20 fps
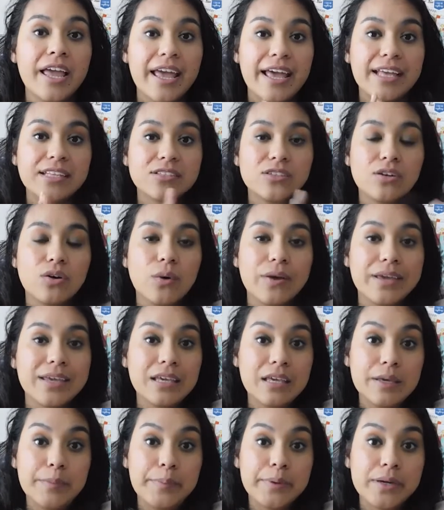And so
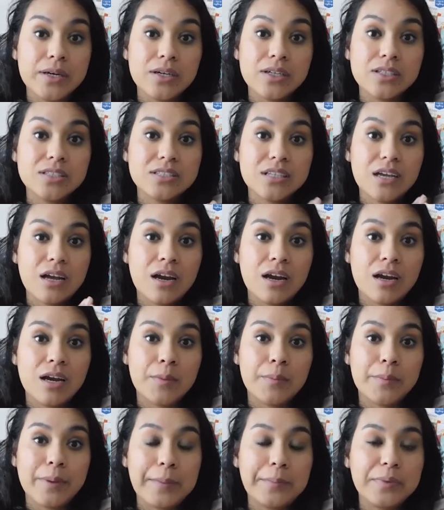ebooks
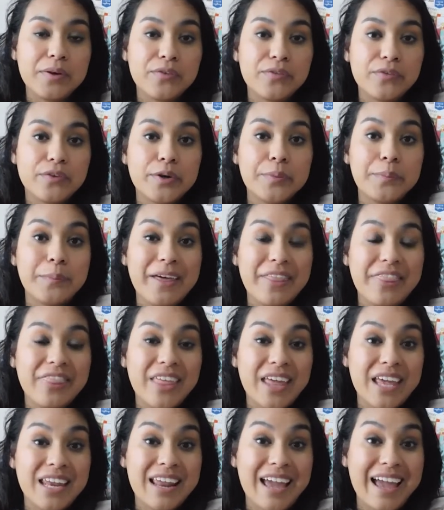are my preferred
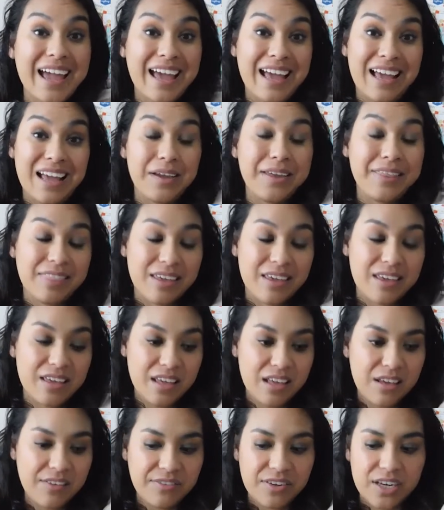method in the
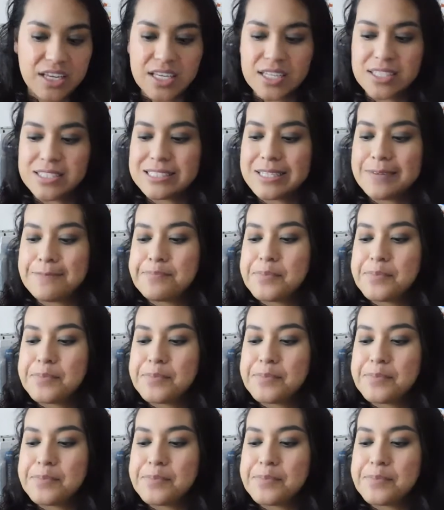evenings.